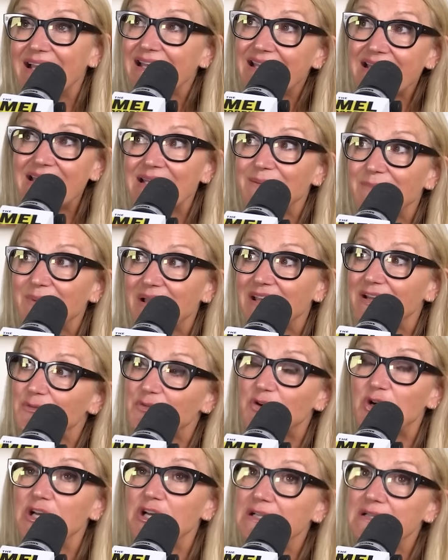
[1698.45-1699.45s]
And I might
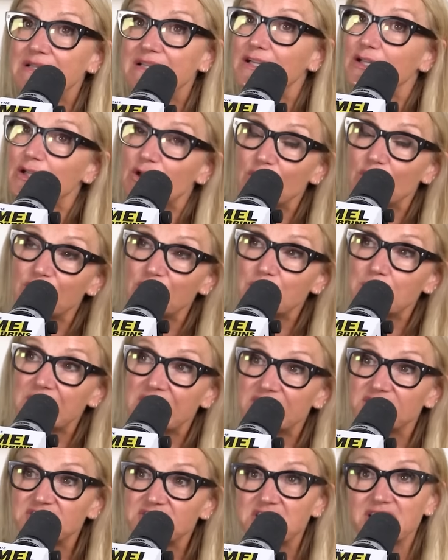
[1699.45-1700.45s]
have gone a little over
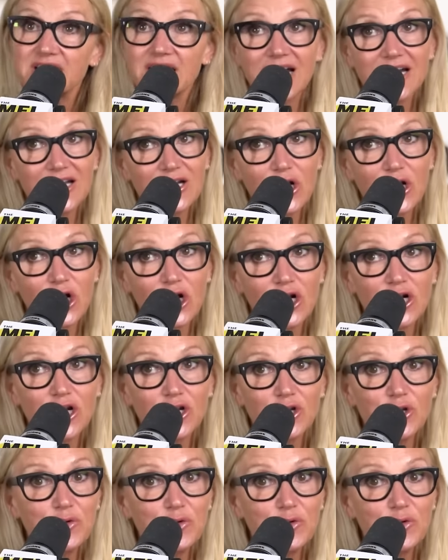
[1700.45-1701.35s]
budget on our